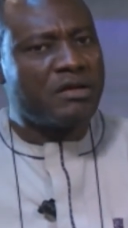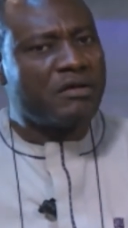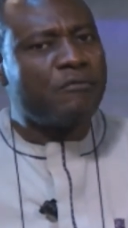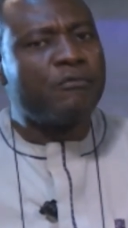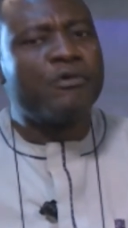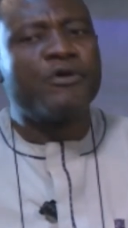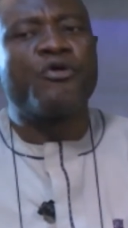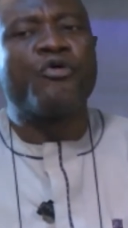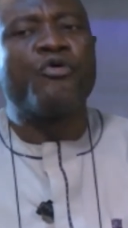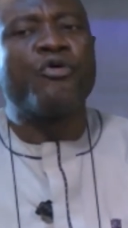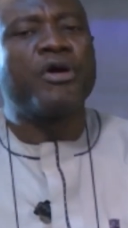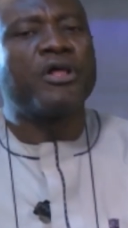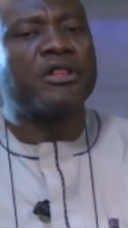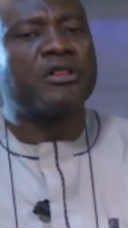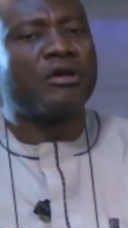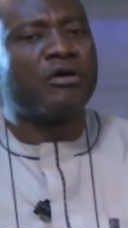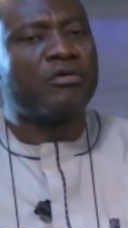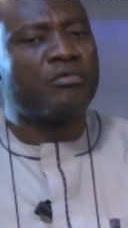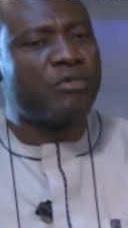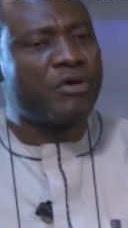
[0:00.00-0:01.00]
will go a
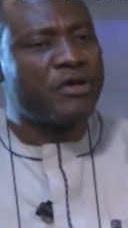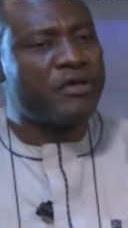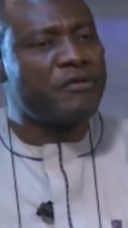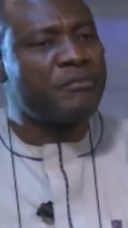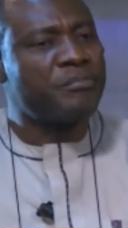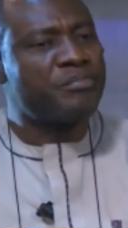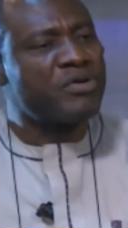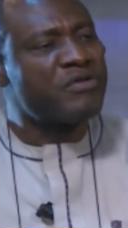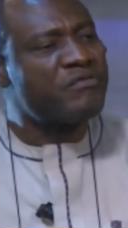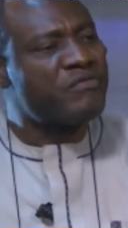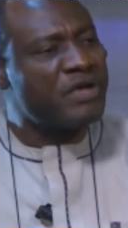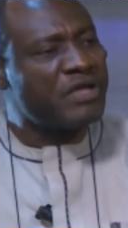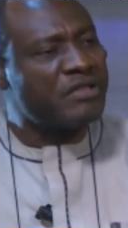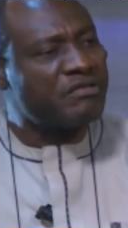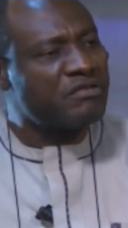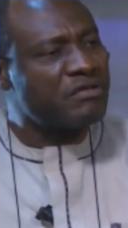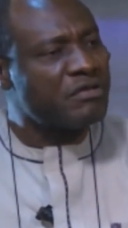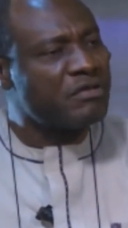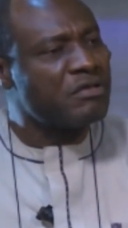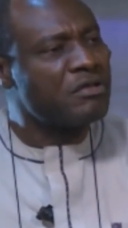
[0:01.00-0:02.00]
long way in
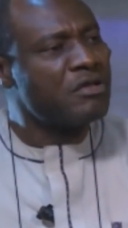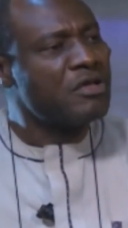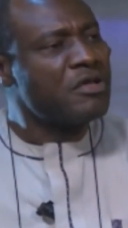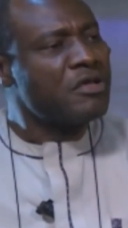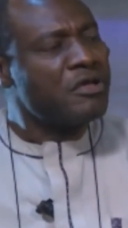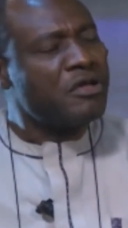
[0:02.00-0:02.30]
preventing